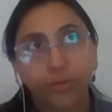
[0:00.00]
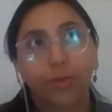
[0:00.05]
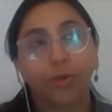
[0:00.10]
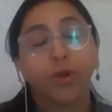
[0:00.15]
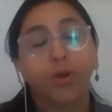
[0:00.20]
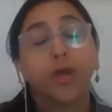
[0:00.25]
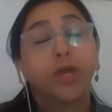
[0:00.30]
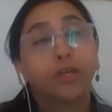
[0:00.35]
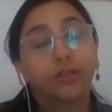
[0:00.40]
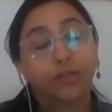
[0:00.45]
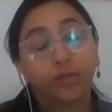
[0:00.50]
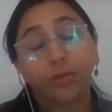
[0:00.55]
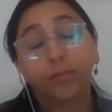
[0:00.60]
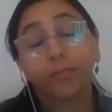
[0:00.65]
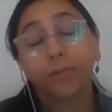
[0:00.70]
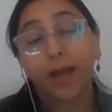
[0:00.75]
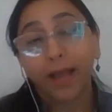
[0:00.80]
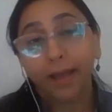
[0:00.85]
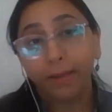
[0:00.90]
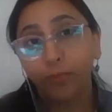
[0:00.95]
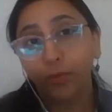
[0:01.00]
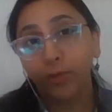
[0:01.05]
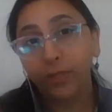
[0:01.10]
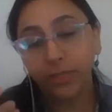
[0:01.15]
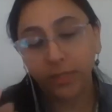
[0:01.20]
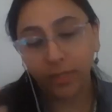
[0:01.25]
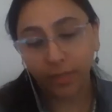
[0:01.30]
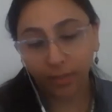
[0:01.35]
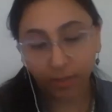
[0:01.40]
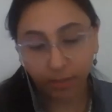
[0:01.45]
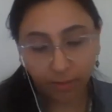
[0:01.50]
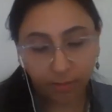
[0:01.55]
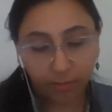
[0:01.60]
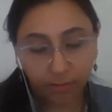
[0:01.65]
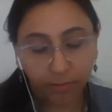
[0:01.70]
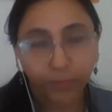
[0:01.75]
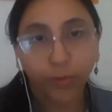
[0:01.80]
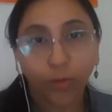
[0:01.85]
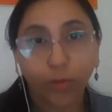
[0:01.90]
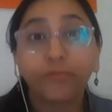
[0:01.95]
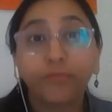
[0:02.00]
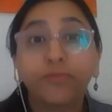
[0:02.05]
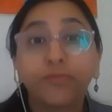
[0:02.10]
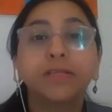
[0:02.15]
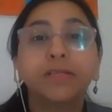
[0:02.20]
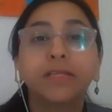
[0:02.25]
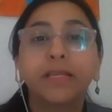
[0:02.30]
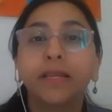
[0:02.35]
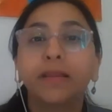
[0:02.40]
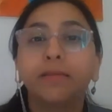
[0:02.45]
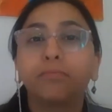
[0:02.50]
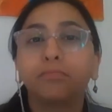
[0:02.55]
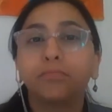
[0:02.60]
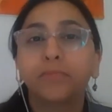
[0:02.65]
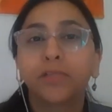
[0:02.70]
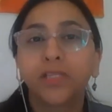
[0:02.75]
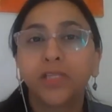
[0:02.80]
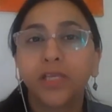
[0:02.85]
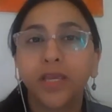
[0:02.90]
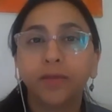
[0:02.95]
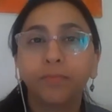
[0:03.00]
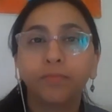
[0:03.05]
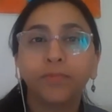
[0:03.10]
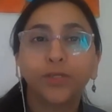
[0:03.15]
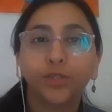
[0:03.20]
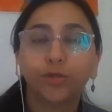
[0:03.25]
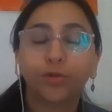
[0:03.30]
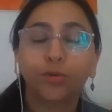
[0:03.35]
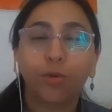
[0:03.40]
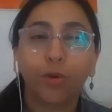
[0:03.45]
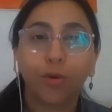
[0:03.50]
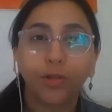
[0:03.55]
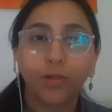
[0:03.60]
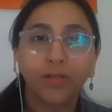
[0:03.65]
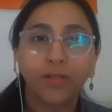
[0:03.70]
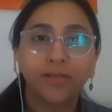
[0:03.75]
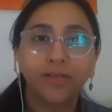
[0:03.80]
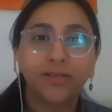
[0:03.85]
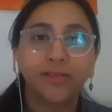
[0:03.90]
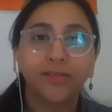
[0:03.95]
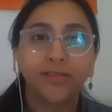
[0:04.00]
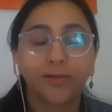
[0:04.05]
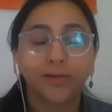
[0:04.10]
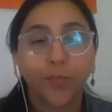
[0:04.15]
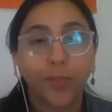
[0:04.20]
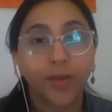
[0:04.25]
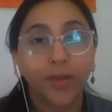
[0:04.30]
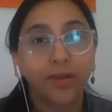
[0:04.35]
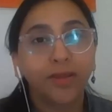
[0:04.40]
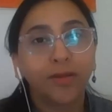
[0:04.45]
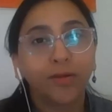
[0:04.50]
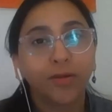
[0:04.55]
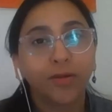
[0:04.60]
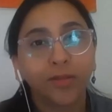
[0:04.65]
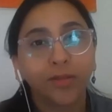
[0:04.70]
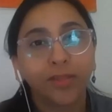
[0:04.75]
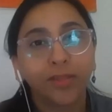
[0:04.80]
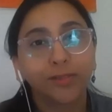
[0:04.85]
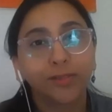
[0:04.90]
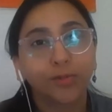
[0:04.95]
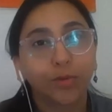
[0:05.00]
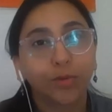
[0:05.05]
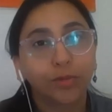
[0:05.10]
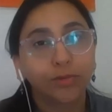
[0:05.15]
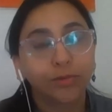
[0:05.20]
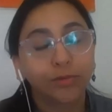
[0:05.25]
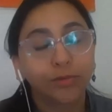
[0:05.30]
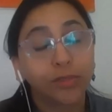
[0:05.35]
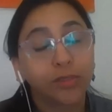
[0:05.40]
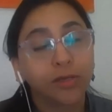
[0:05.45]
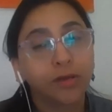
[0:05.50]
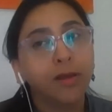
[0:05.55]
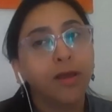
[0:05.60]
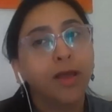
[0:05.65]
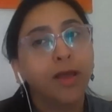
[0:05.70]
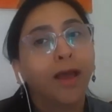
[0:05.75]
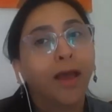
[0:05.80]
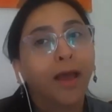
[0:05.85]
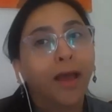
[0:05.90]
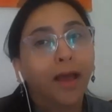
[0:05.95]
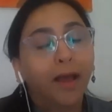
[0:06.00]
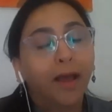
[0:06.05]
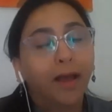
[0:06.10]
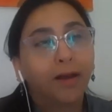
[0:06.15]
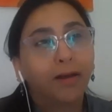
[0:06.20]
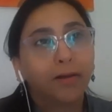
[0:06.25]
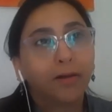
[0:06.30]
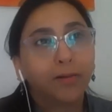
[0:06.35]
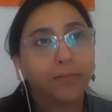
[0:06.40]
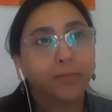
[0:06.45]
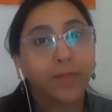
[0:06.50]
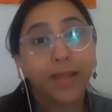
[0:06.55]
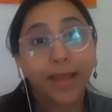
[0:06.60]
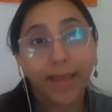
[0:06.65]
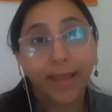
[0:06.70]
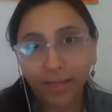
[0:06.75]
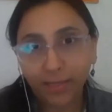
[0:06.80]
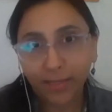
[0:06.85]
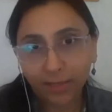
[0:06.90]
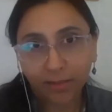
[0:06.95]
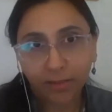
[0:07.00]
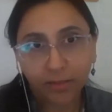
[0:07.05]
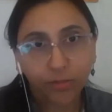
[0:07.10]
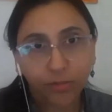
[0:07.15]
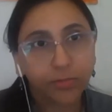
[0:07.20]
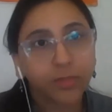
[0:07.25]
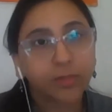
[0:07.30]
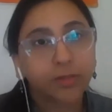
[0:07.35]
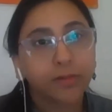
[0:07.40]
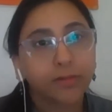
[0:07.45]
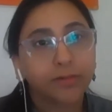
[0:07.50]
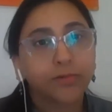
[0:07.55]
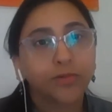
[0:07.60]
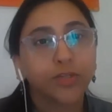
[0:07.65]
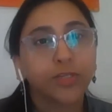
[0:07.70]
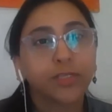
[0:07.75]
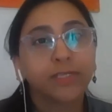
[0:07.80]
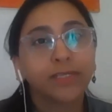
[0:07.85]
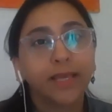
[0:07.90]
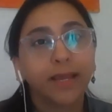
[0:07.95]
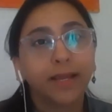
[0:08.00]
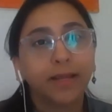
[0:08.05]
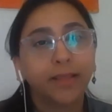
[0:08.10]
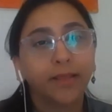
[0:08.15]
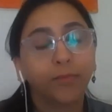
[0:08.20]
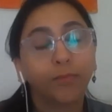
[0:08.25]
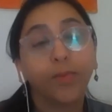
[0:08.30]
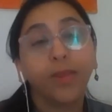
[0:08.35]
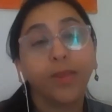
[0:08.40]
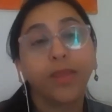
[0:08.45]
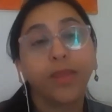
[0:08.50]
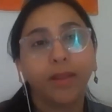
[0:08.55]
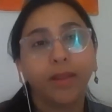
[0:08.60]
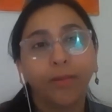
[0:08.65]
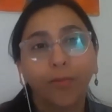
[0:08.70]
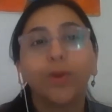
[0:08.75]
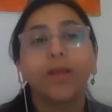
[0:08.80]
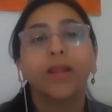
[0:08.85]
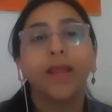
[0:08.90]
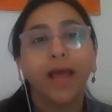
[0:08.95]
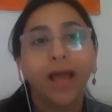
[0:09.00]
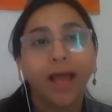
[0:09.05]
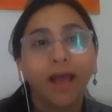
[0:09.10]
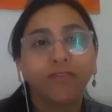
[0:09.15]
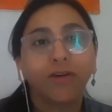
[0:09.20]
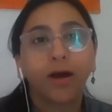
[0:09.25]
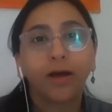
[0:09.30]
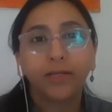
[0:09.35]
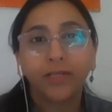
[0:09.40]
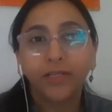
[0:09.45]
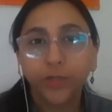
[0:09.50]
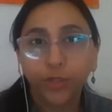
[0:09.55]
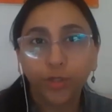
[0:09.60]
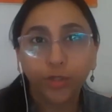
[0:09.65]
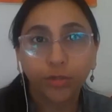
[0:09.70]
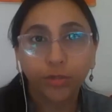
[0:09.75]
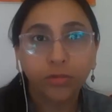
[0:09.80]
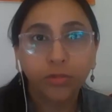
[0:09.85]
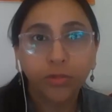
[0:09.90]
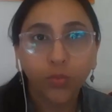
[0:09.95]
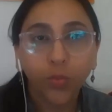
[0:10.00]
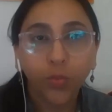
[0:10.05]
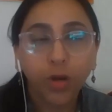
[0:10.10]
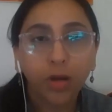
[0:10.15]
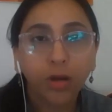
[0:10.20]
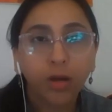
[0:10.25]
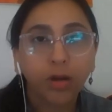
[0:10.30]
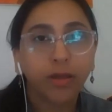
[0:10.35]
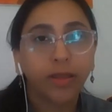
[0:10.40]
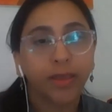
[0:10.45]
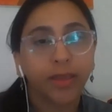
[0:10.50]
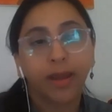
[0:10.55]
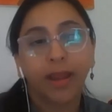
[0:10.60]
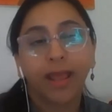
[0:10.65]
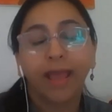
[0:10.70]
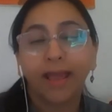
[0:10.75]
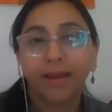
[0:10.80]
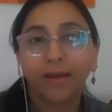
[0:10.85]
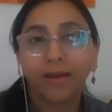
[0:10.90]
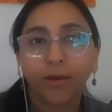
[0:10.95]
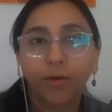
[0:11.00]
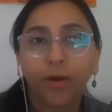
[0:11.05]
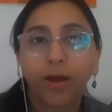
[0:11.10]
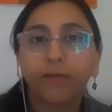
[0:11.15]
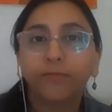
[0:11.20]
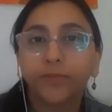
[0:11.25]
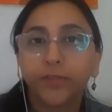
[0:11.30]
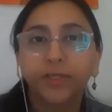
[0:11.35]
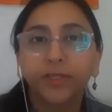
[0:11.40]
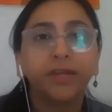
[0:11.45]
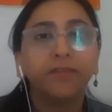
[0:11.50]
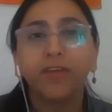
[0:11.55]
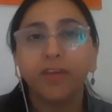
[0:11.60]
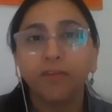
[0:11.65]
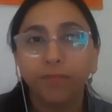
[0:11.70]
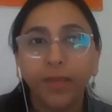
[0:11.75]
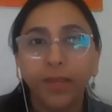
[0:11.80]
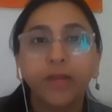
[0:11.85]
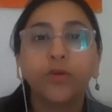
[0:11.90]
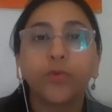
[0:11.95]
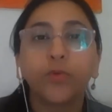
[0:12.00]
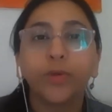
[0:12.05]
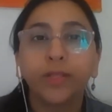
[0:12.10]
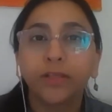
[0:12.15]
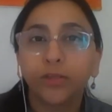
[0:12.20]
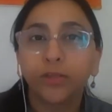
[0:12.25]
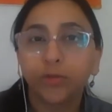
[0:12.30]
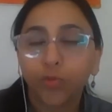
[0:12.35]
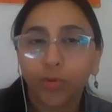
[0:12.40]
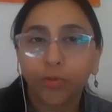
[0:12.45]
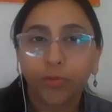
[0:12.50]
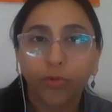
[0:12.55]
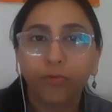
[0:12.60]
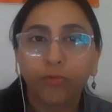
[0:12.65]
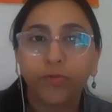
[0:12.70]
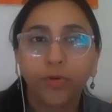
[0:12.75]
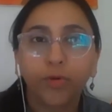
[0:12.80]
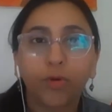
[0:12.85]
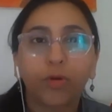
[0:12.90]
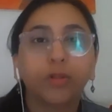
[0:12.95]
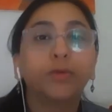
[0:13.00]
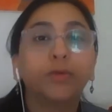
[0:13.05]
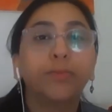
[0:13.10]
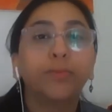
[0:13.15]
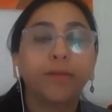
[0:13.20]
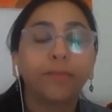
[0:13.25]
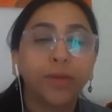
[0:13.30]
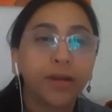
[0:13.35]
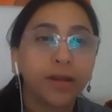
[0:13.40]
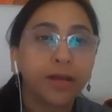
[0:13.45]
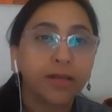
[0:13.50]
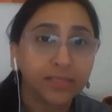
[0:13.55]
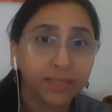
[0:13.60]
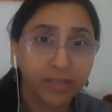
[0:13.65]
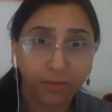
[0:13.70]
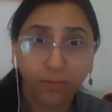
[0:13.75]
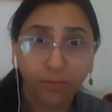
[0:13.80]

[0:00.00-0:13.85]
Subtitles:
sure. So I would obviously seek Mr. Call's opinion in this also, sir. Like sir just said, that we will have artisans work and handcrafted, and we've been doing this over all the webinars that